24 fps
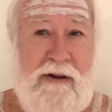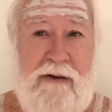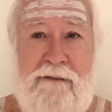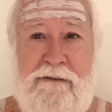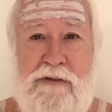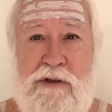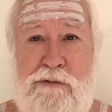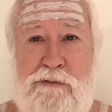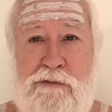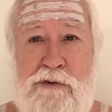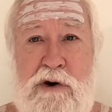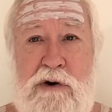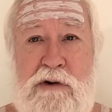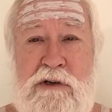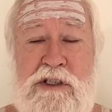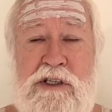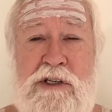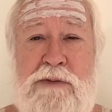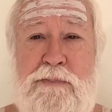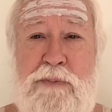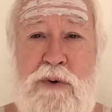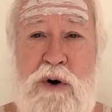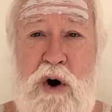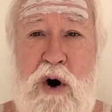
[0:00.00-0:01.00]
The
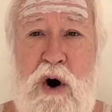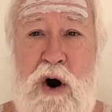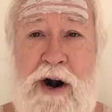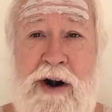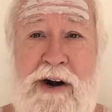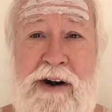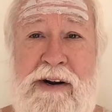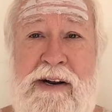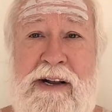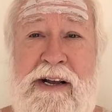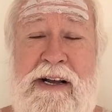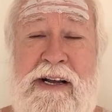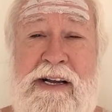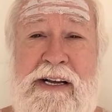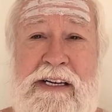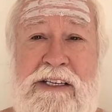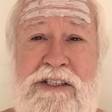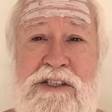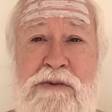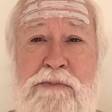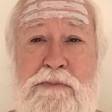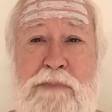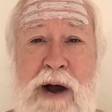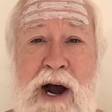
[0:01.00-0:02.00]
first part
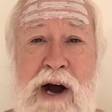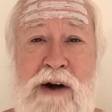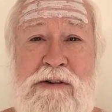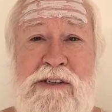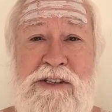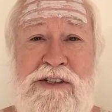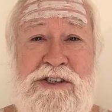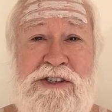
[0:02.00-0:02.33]
is about